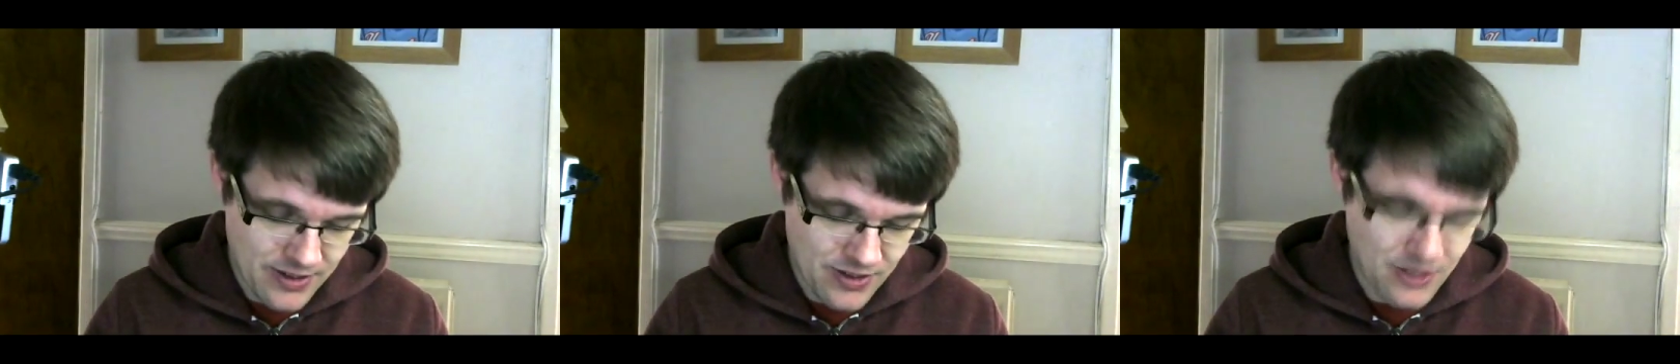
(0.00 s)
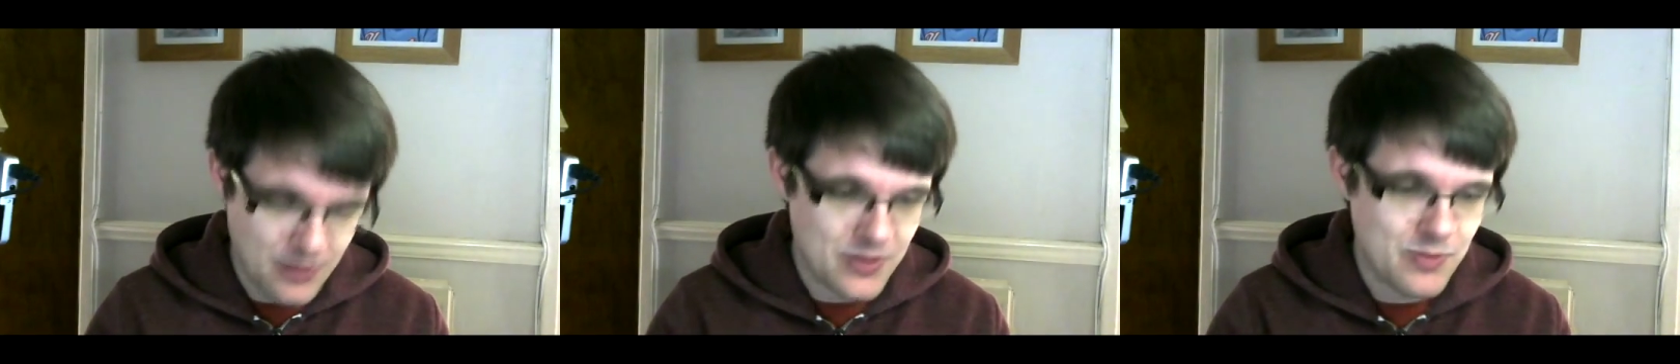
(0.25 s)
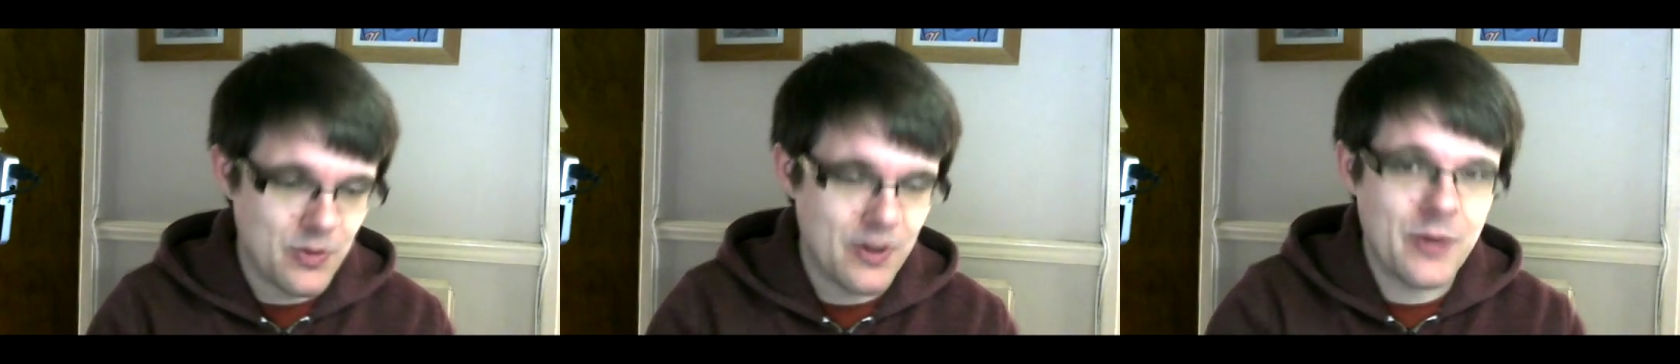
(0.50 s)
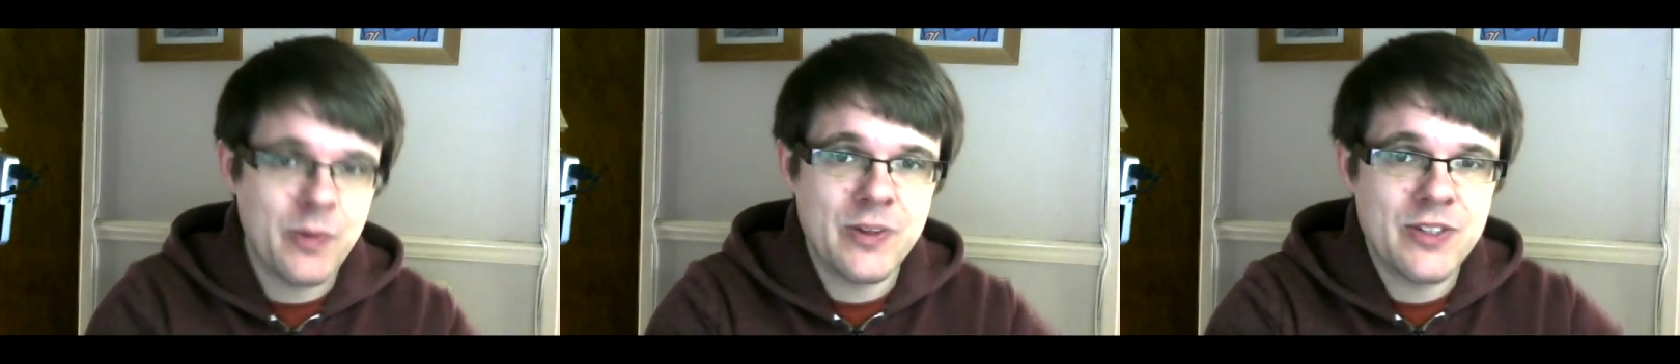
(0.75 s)
So it's one
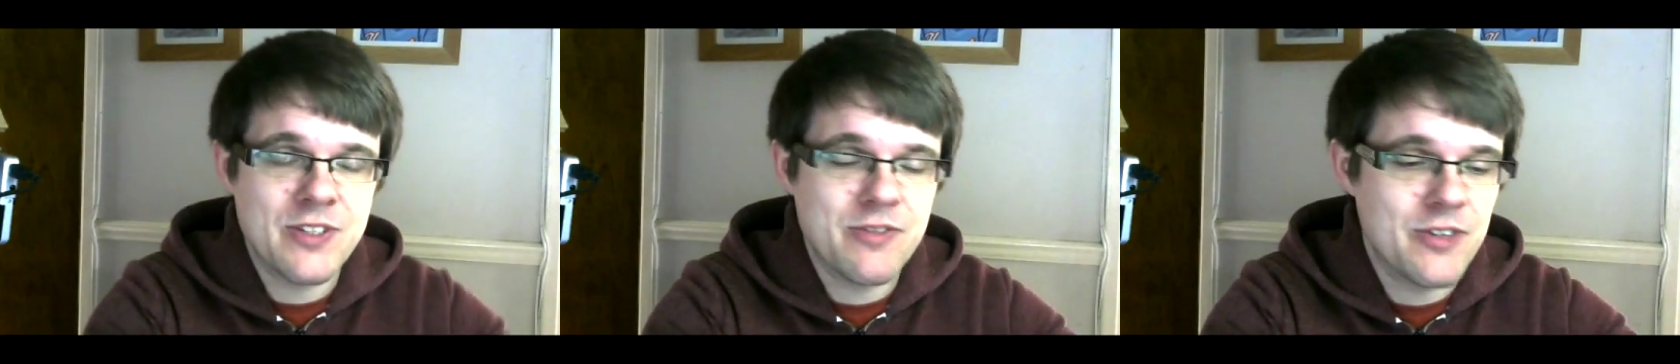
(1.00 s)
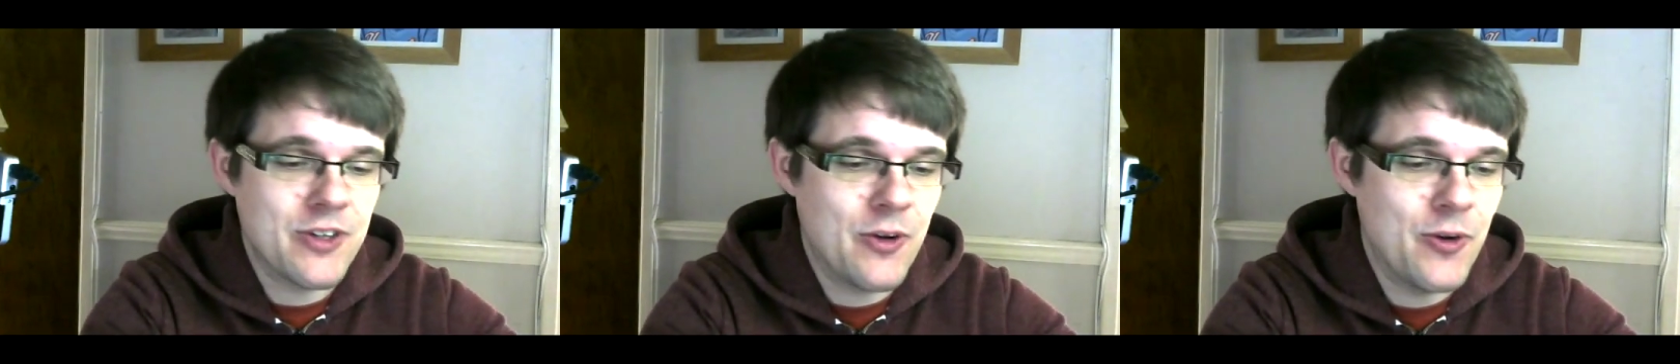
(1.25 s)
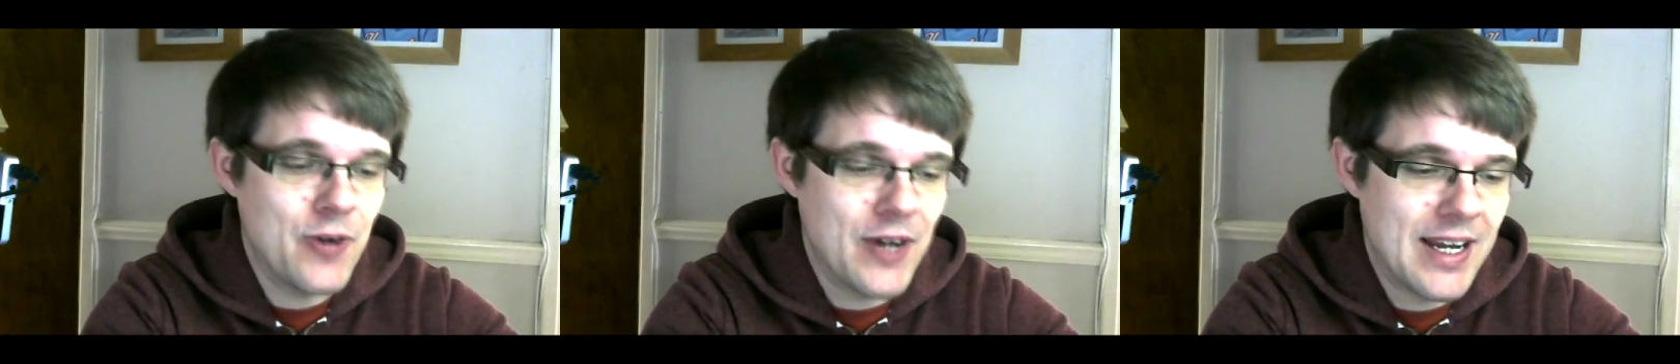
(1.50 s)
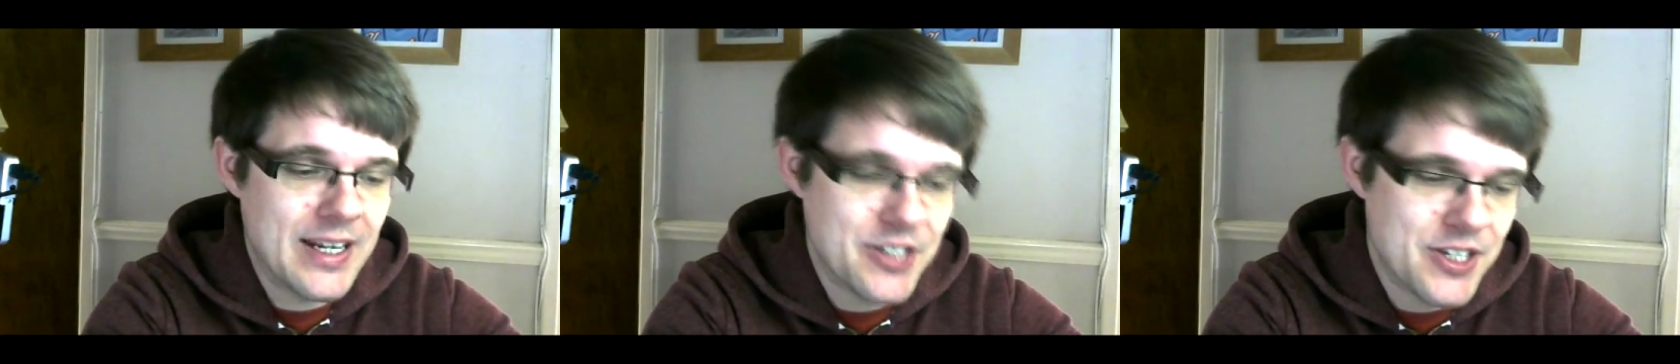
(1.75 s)
I wanted for the core
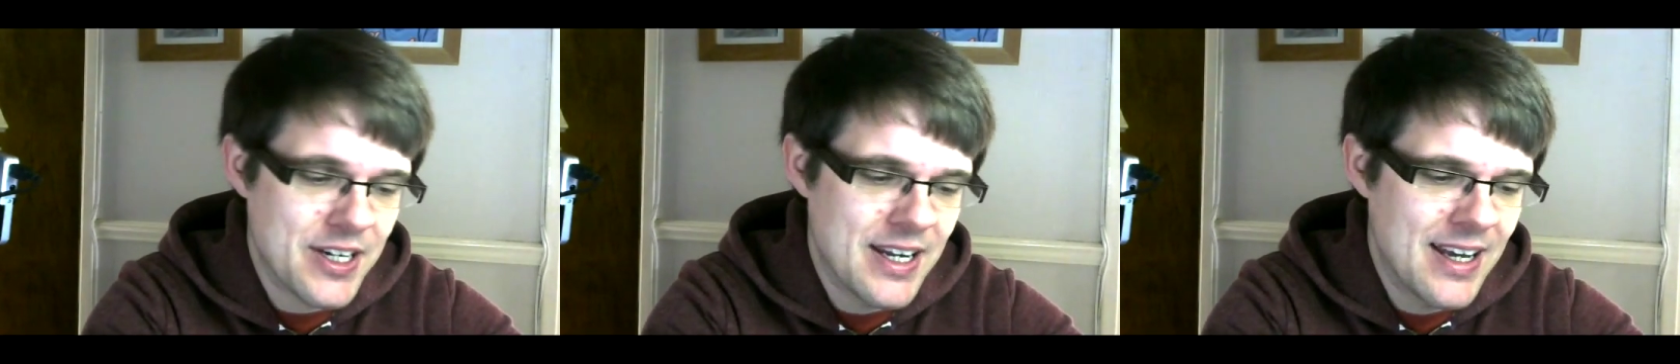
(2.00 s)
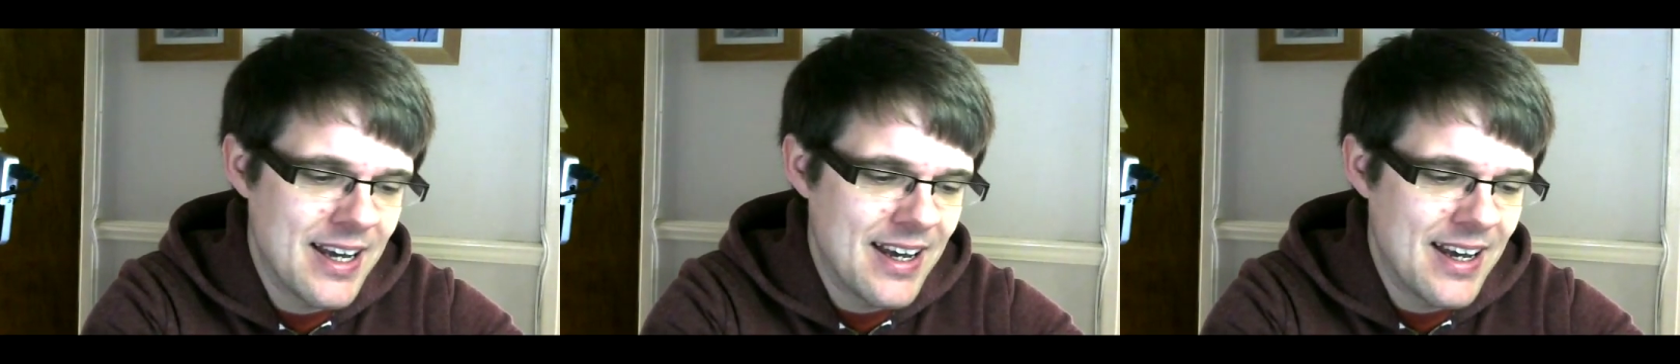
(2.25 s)
collection,